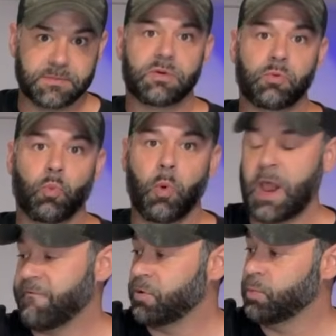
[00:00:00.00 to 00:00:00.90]
So
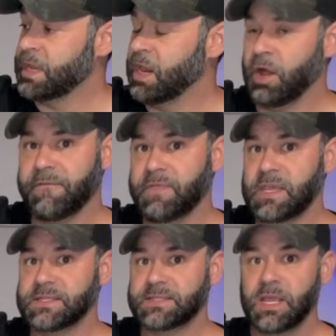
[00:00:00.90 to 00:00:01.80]
whatever we get off
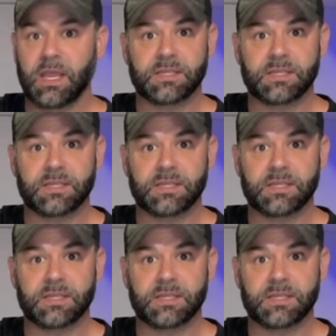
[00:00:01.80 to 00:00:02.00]
this,